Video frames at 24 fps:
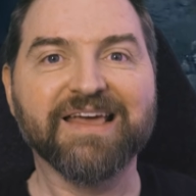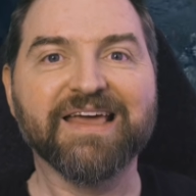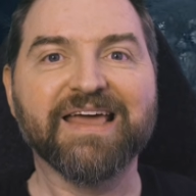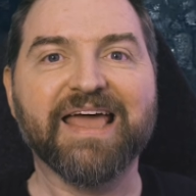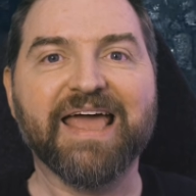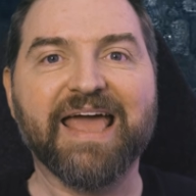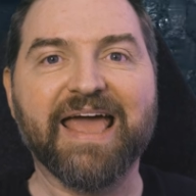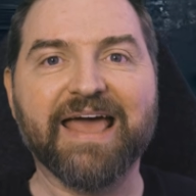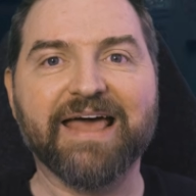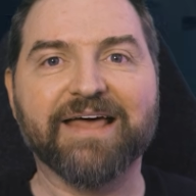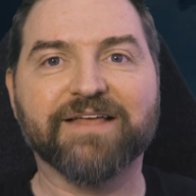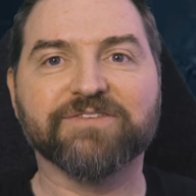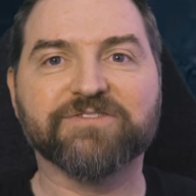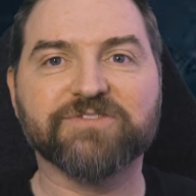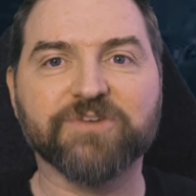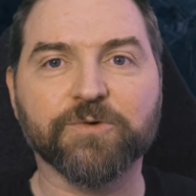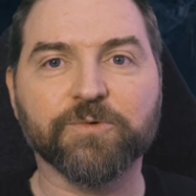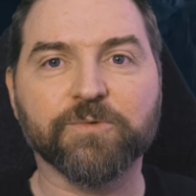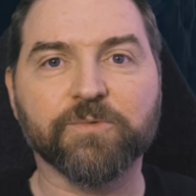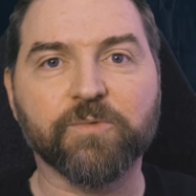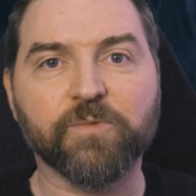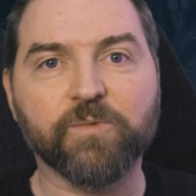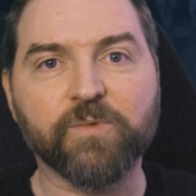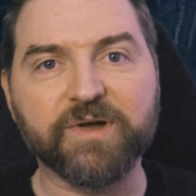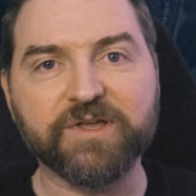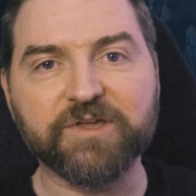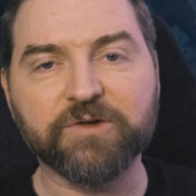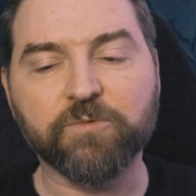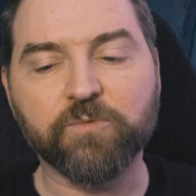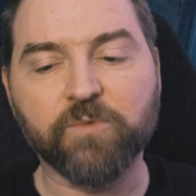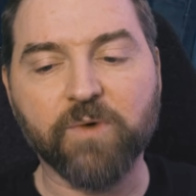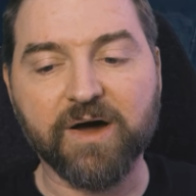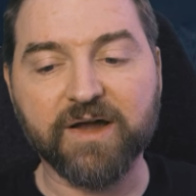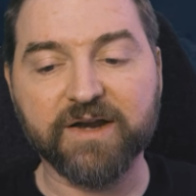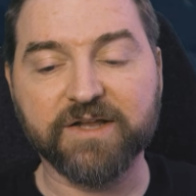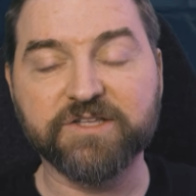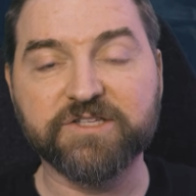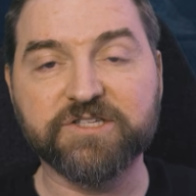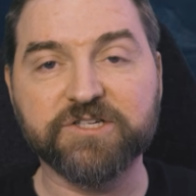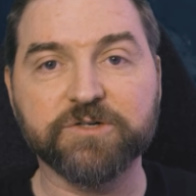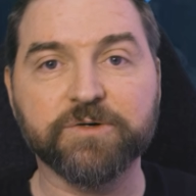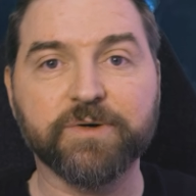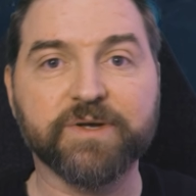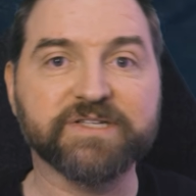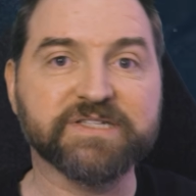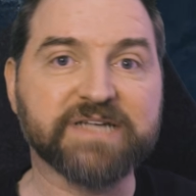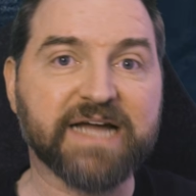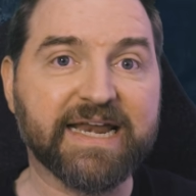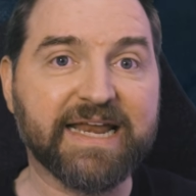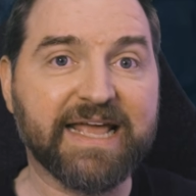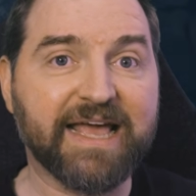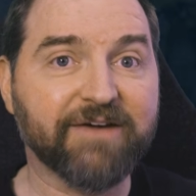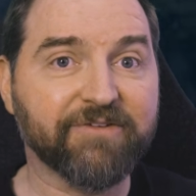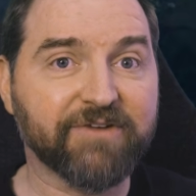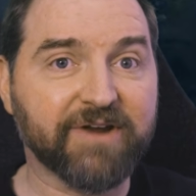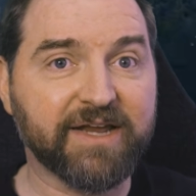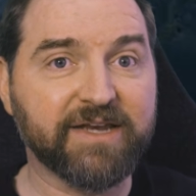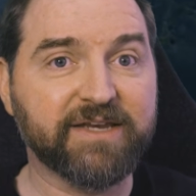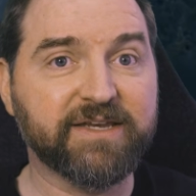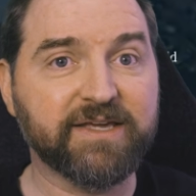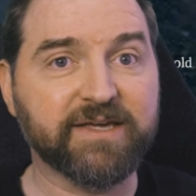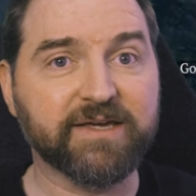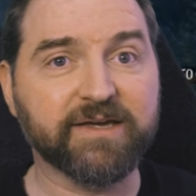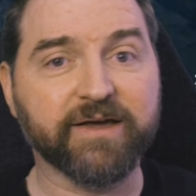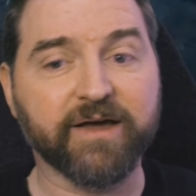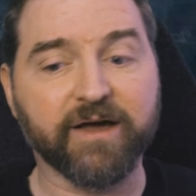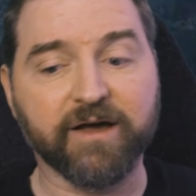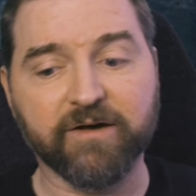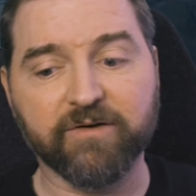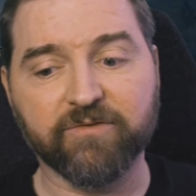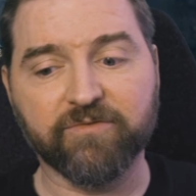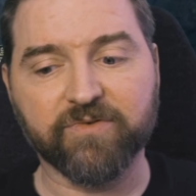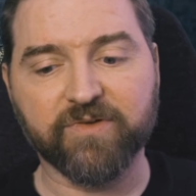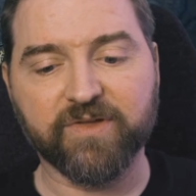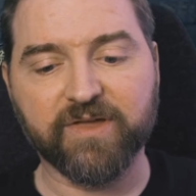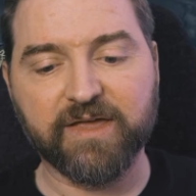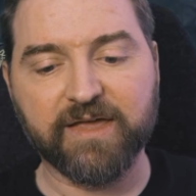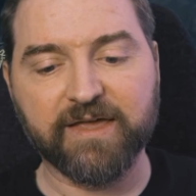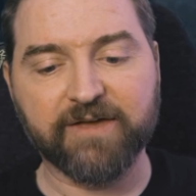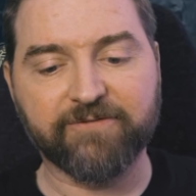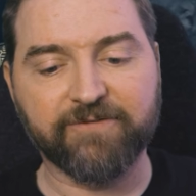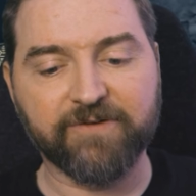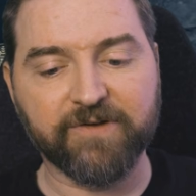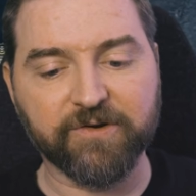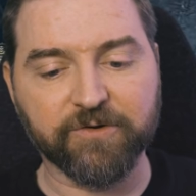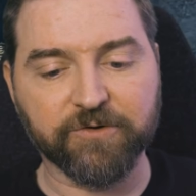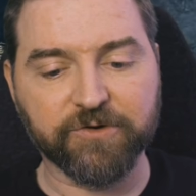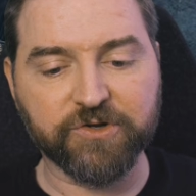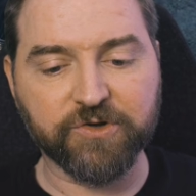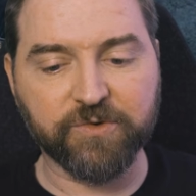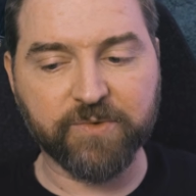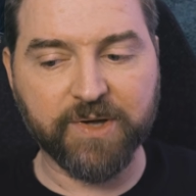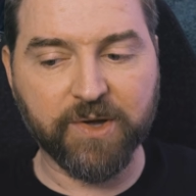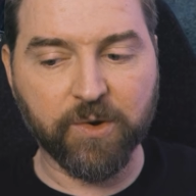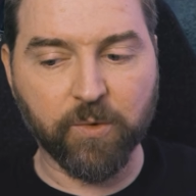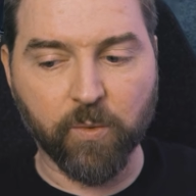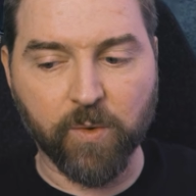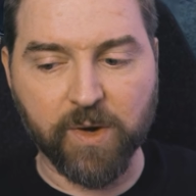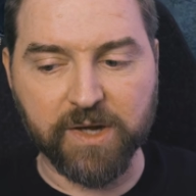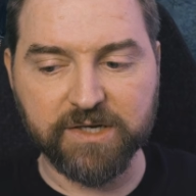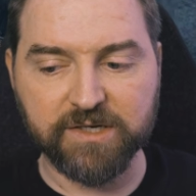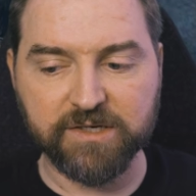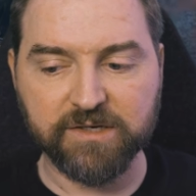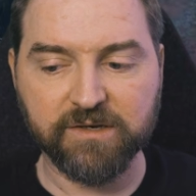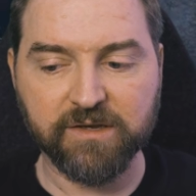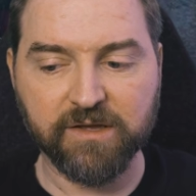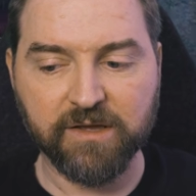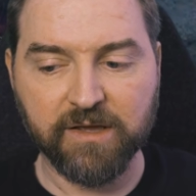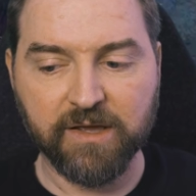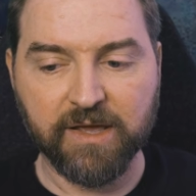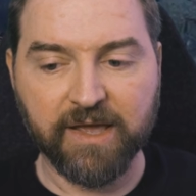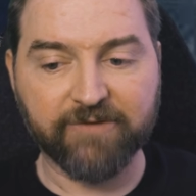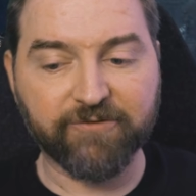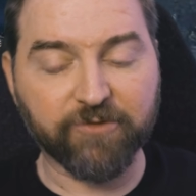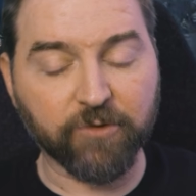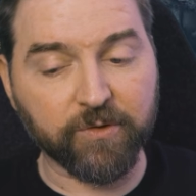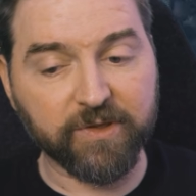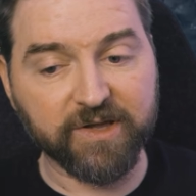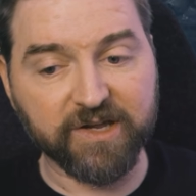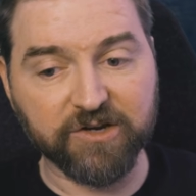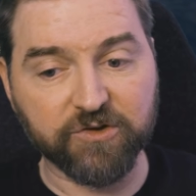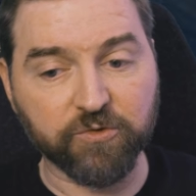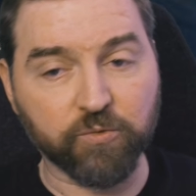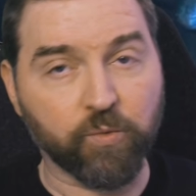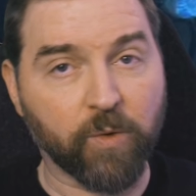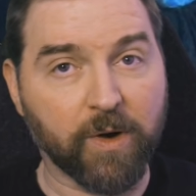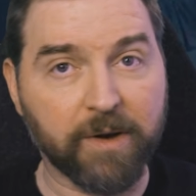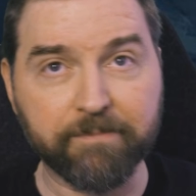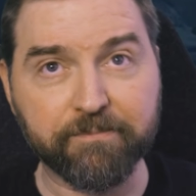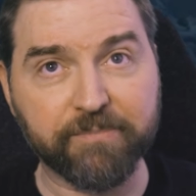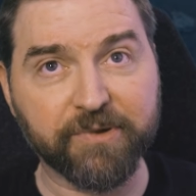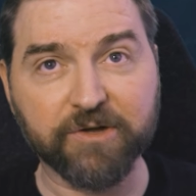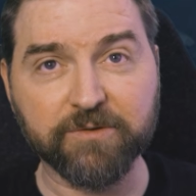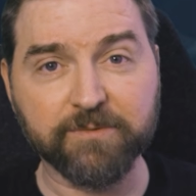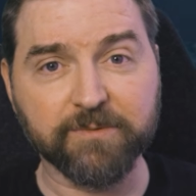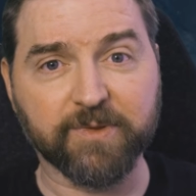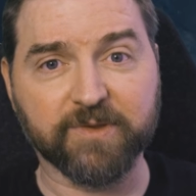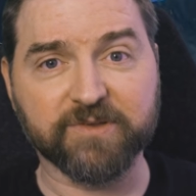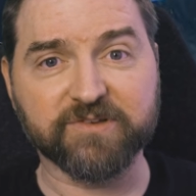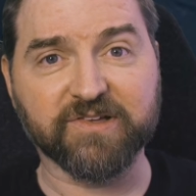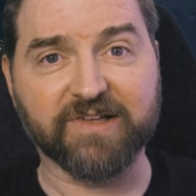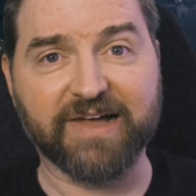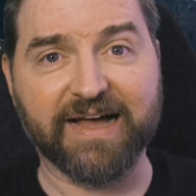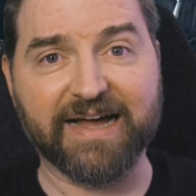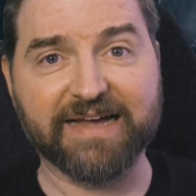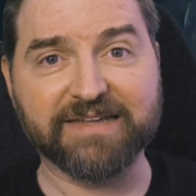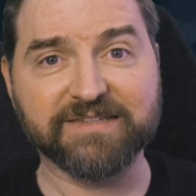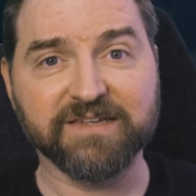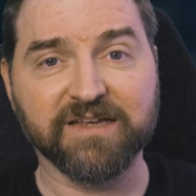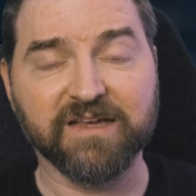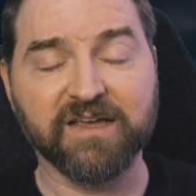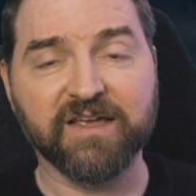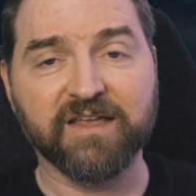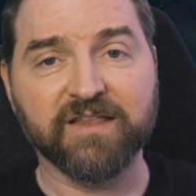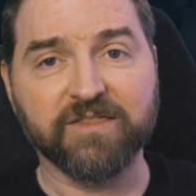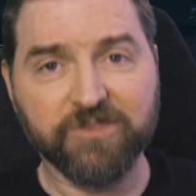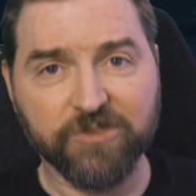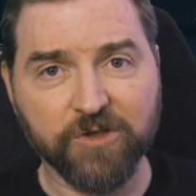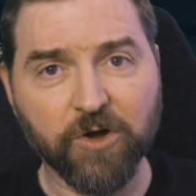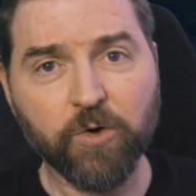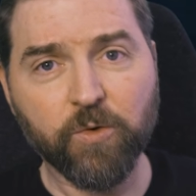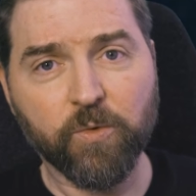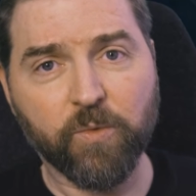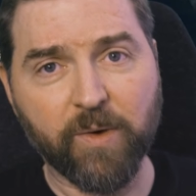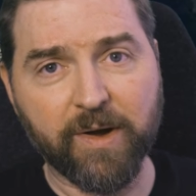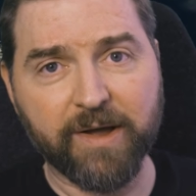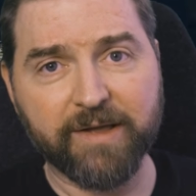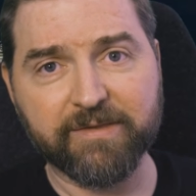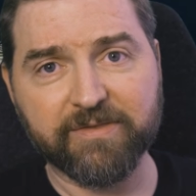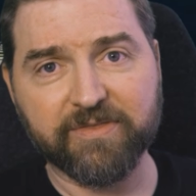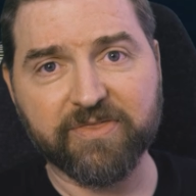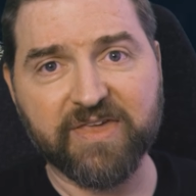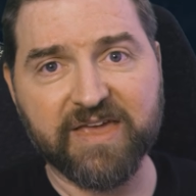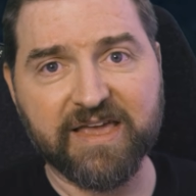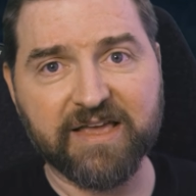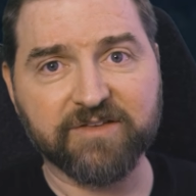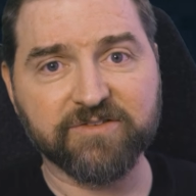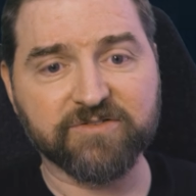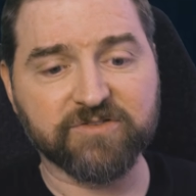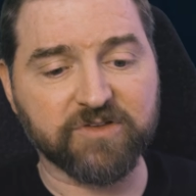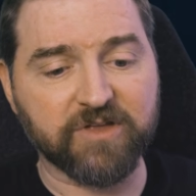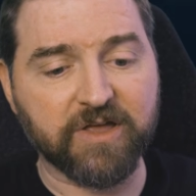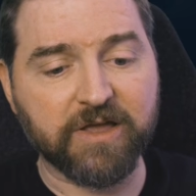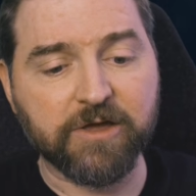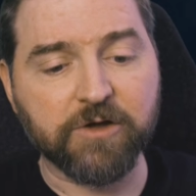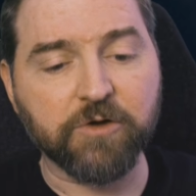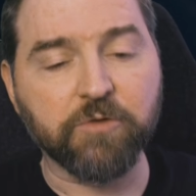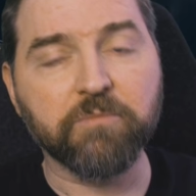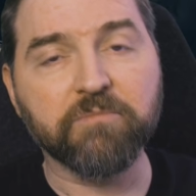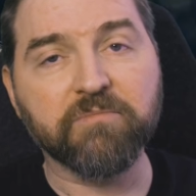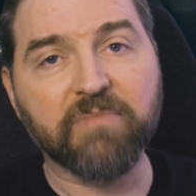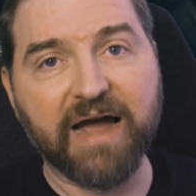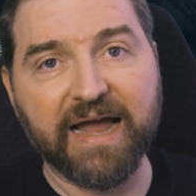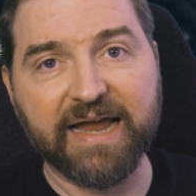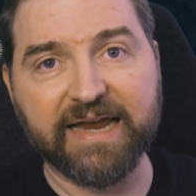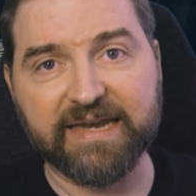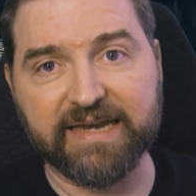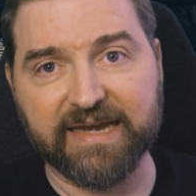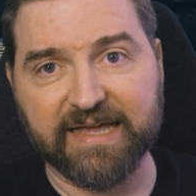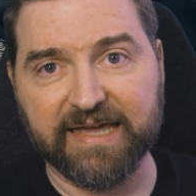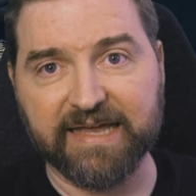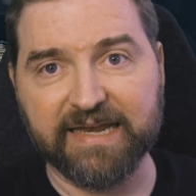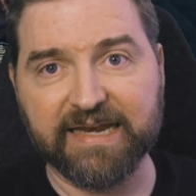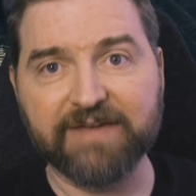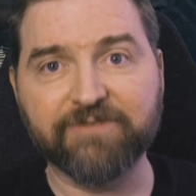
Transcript: And so what you want to do is kind of have an idea of if you're only going to do one build with this class, know what things that you might need.